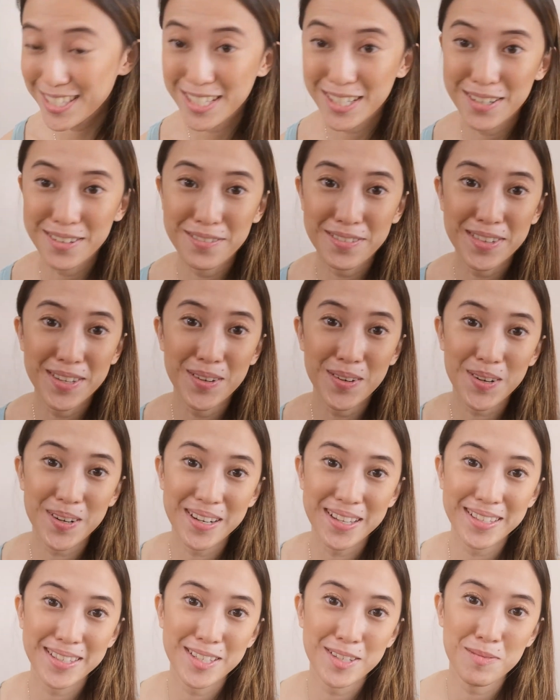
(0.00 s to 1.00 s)
So if
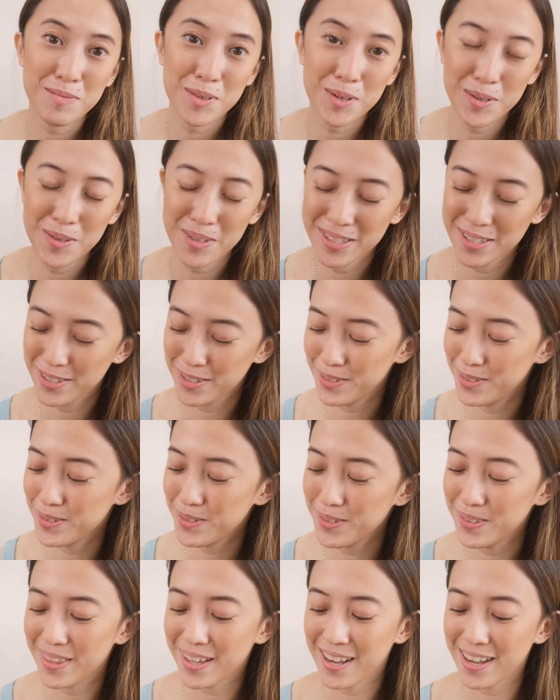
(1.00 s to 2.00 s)
you're in the mood to
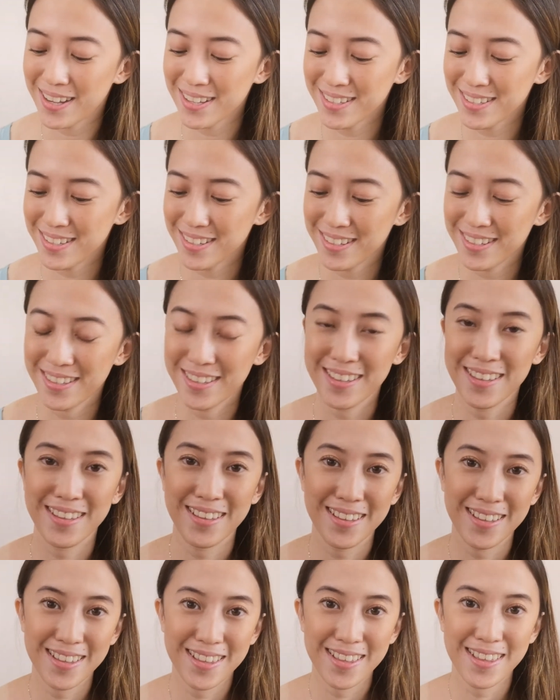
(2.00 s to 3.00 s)
do that,
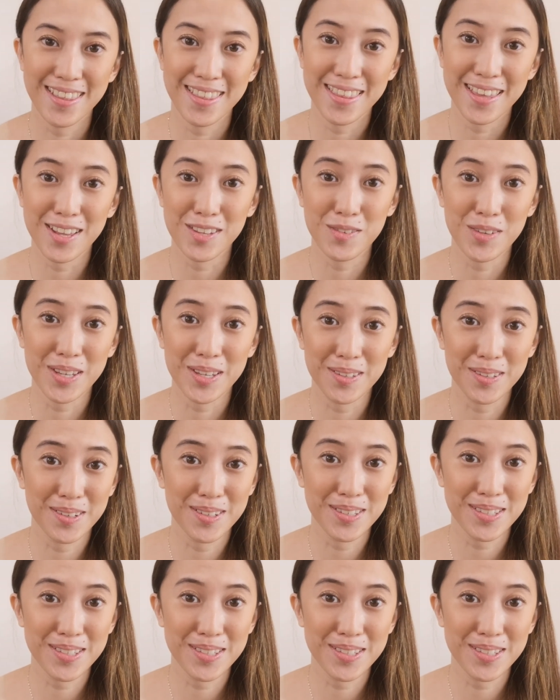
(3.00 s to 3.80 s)
then we could